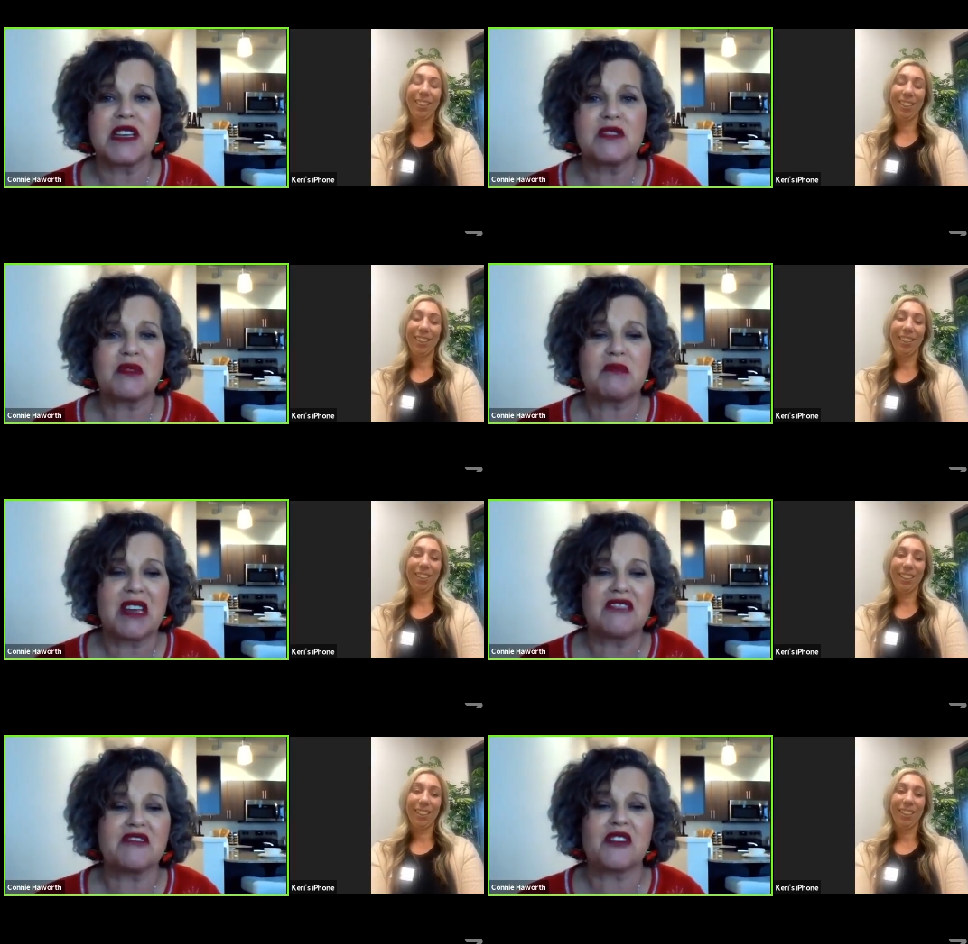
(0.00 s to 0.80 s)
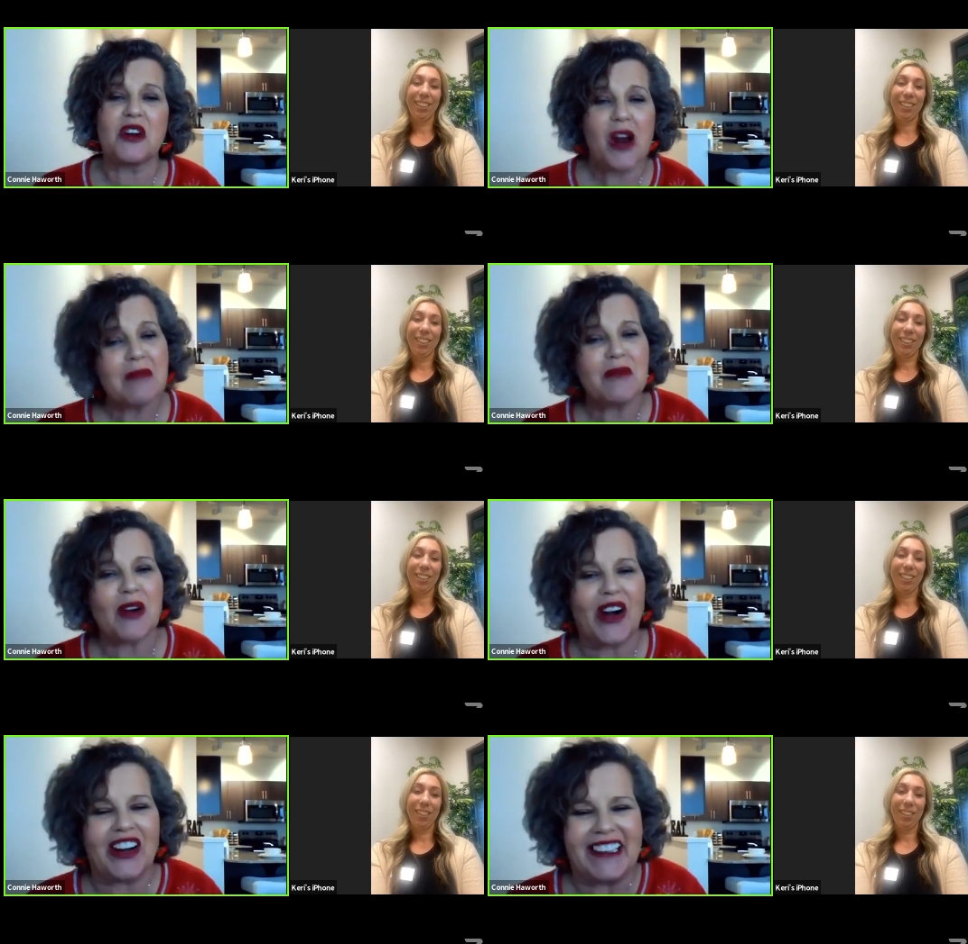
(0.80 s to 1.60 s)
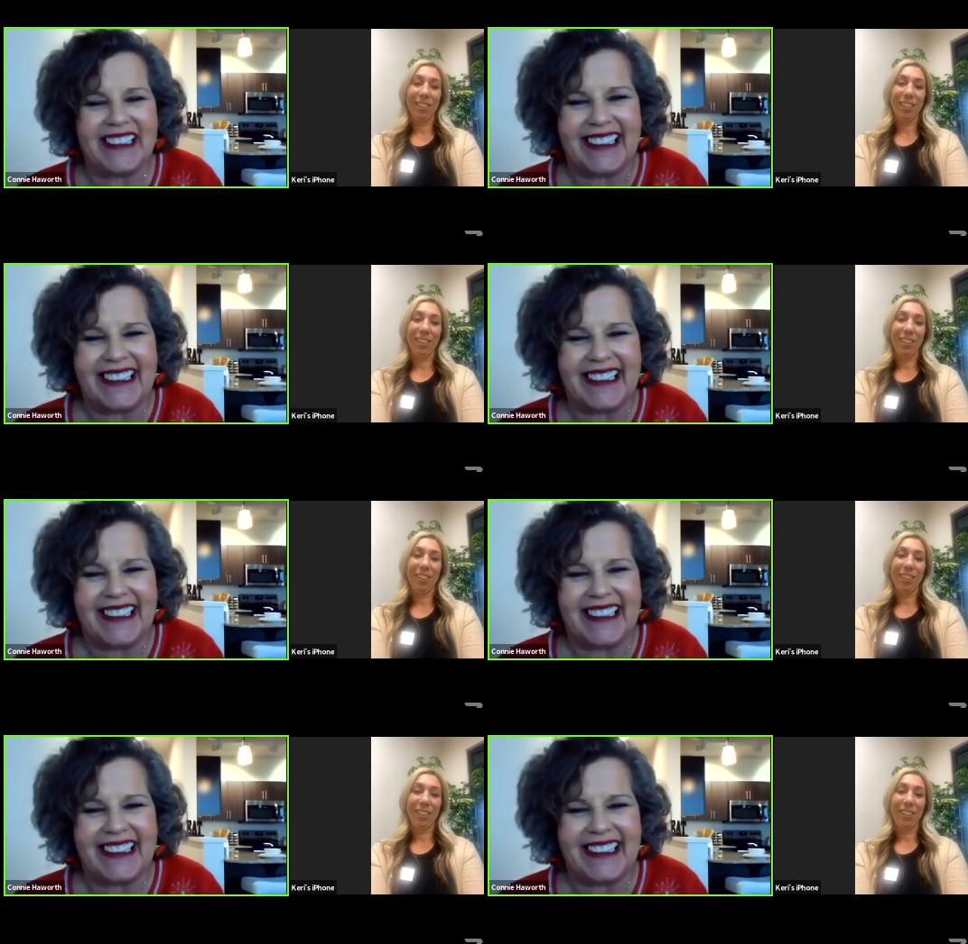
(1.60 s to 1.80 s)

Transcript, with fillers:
Speaker 1: place would be for a grab bar.